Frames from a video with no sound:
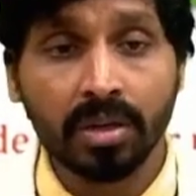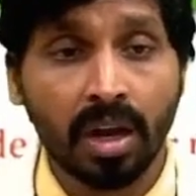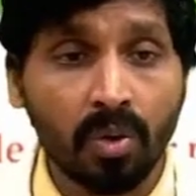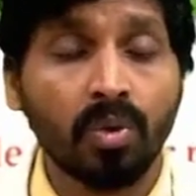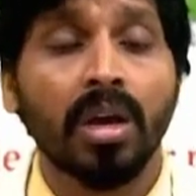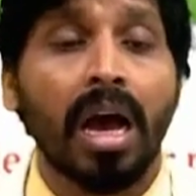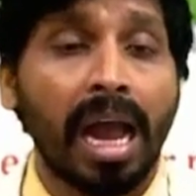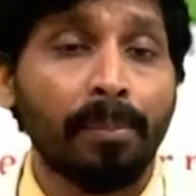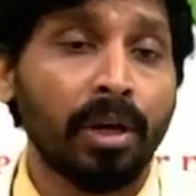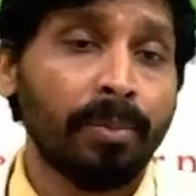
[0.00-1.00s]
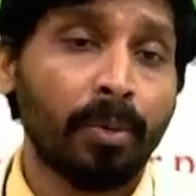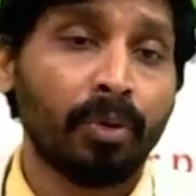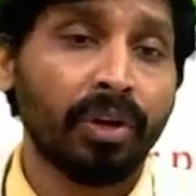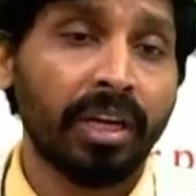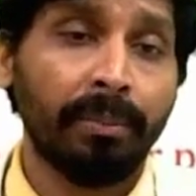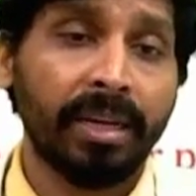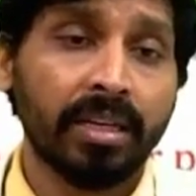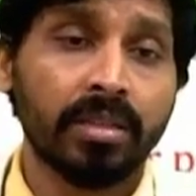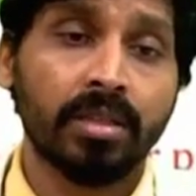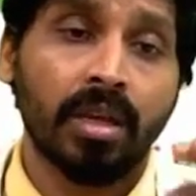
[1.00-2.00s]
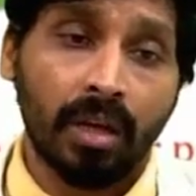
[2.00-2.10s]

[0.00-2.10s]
Now hypolipoproteinemias,